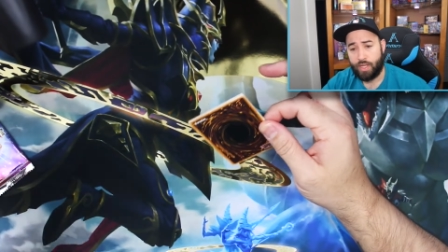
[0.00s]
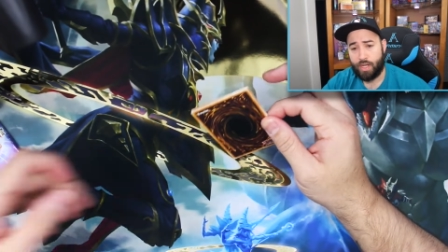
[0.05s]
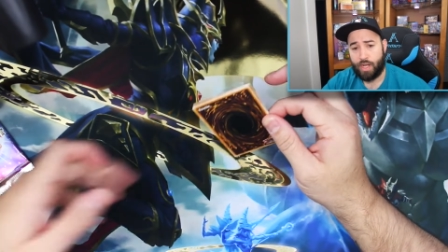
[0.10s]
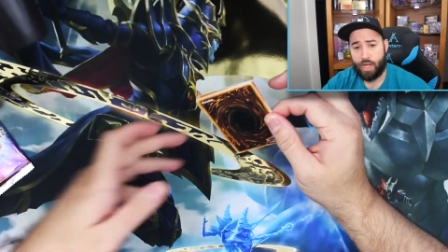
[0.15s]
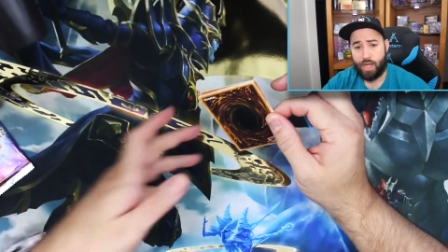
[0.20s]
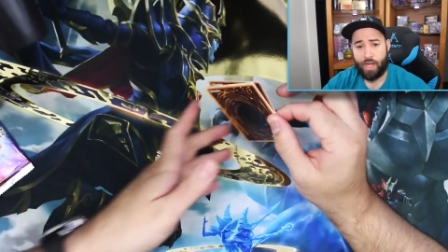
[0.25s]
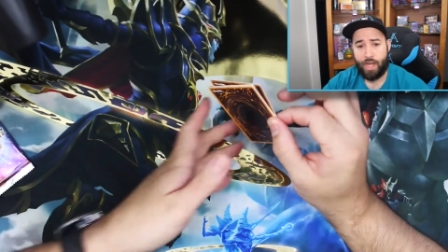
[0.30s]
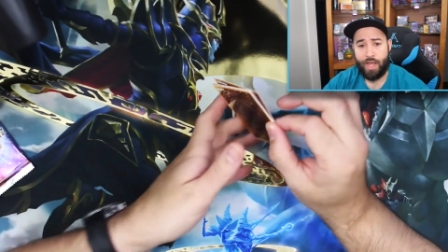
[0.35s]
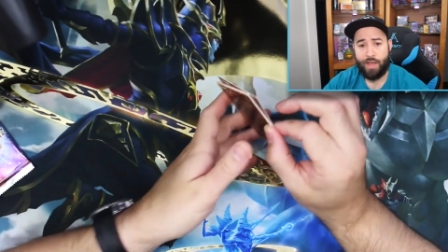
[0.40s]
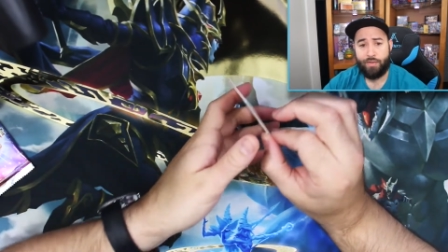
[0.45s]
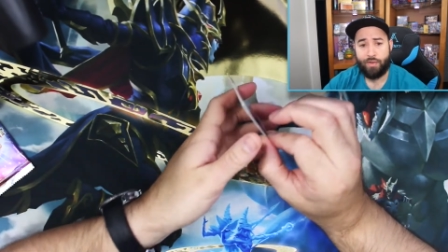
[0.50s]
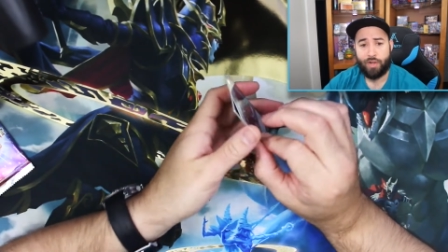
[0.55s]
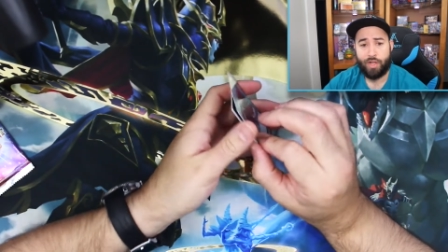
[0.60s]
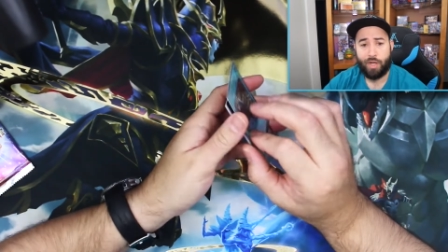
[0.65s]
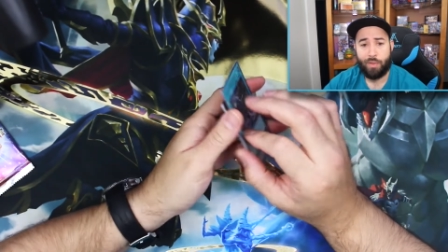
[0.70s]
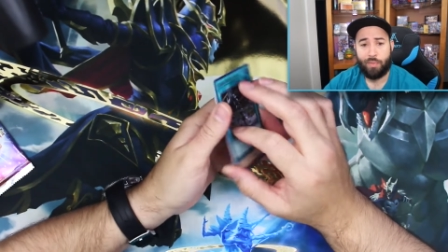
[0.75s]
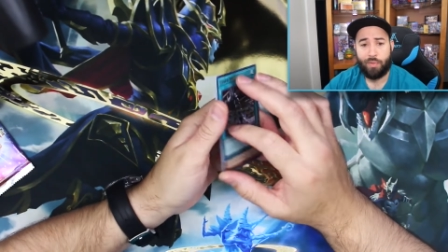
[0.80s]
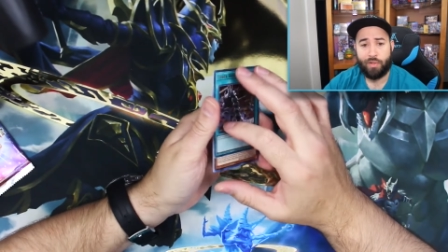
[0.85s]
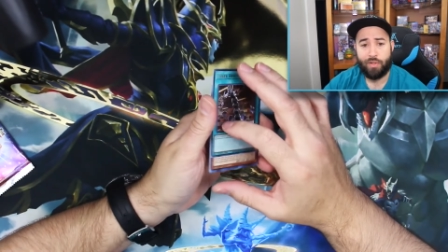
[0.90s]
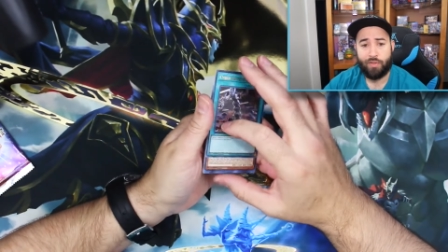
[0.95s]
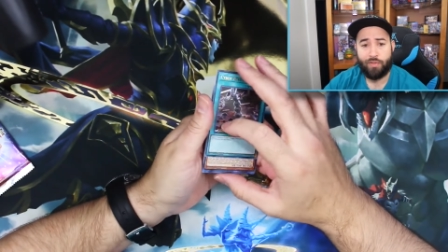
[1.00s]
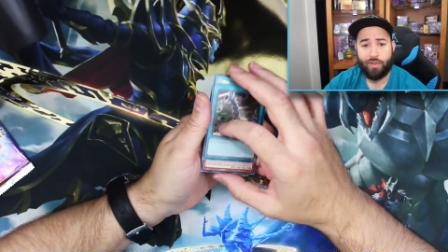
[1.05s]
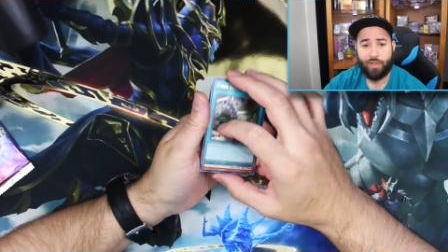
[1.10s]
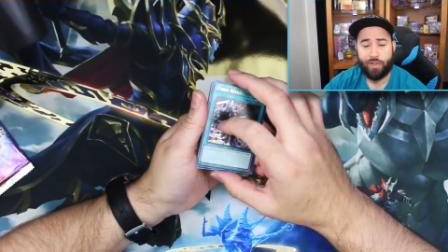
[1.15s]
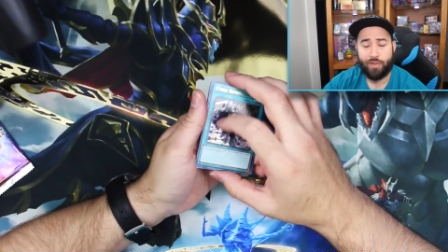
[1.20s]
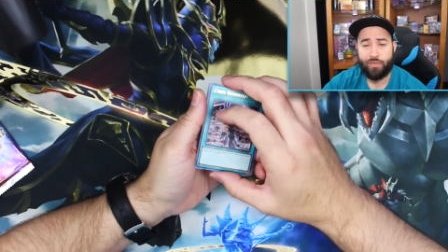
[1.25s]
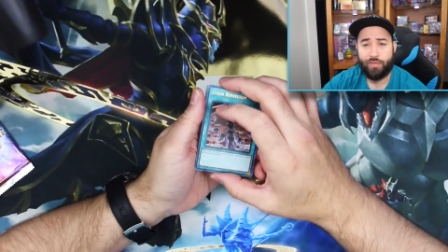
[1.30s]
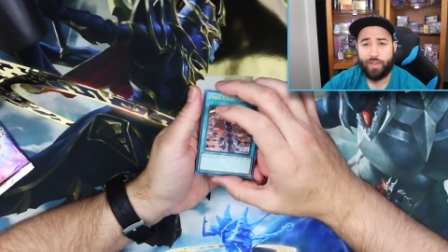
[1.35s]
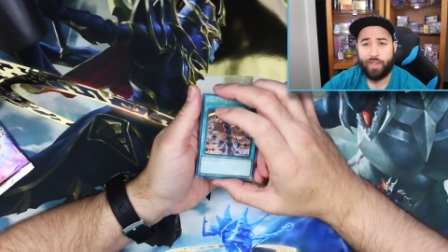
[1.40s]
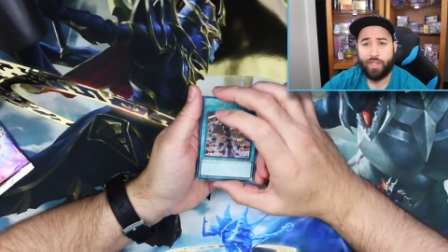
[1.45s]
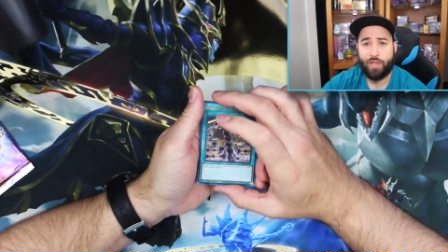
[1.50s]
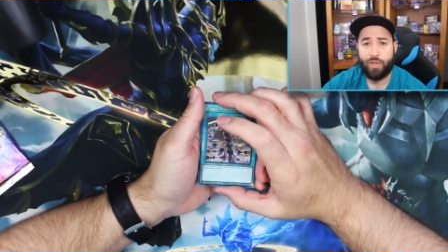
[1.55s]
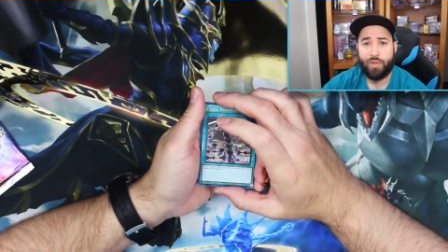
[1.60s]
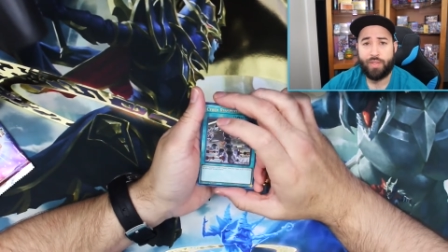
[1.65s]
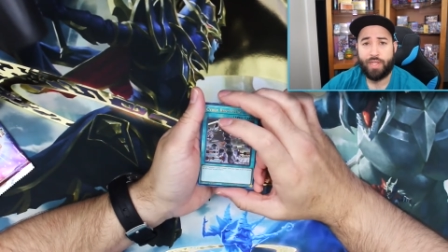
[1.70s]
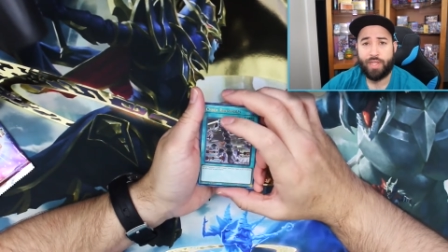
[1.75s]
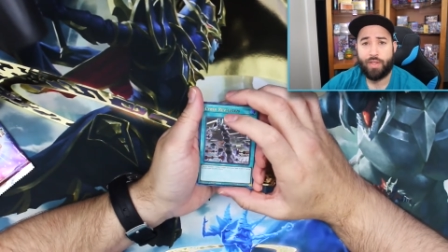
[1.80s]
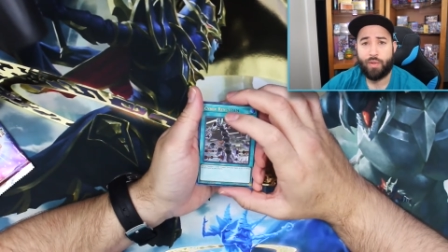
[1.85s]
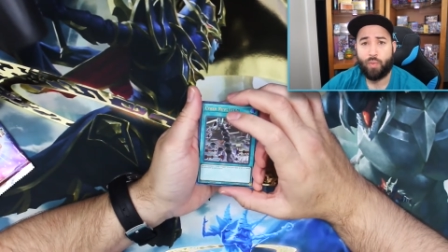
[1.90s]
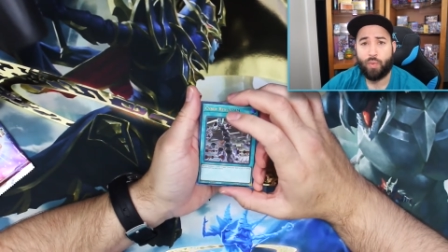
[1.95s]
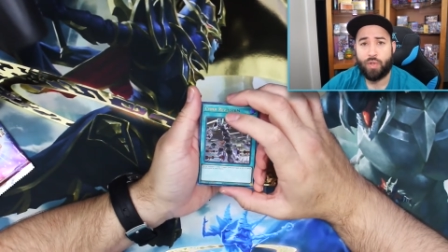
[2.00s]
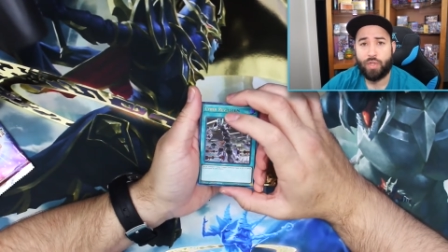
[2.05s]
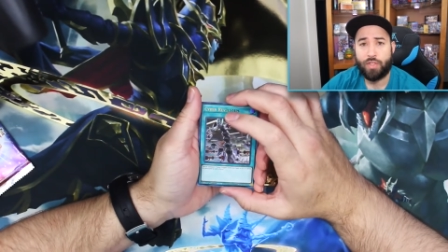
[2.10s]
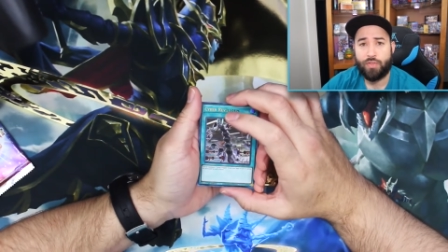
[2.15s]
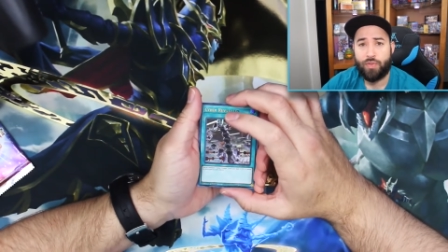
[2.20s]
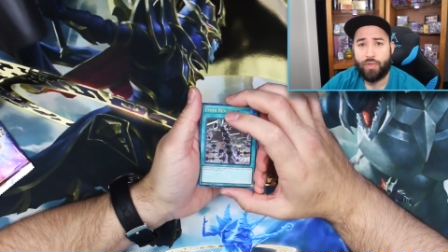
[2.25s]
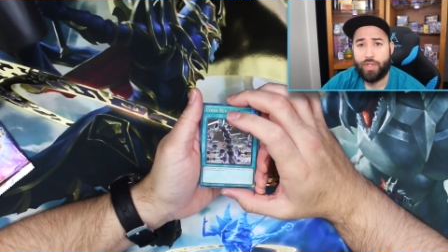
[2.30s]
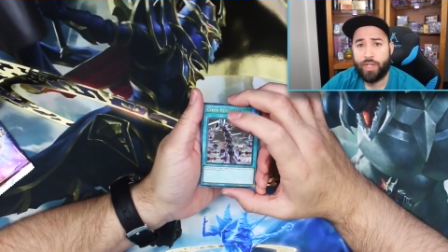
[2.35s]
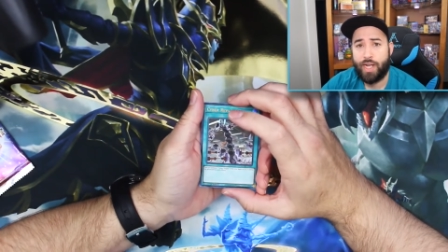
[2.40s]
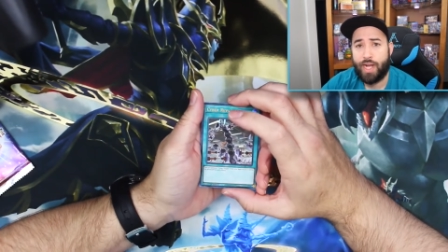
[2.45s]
Uh, I have a couple of other videos in the works for you